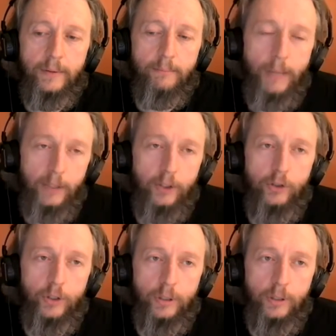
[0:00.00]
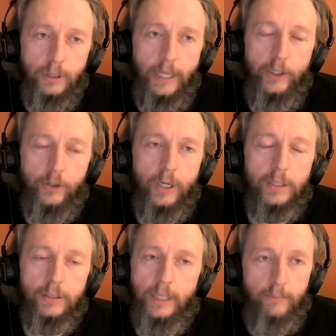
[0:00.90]
passenger light
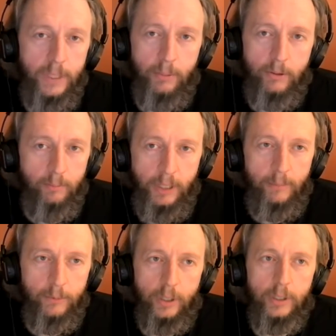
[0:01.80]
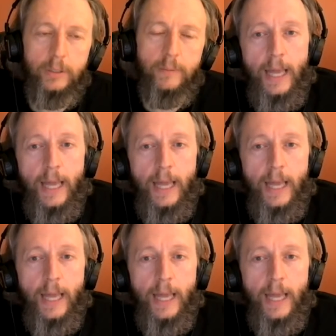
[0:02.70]
trucks, like typical pickup trucks.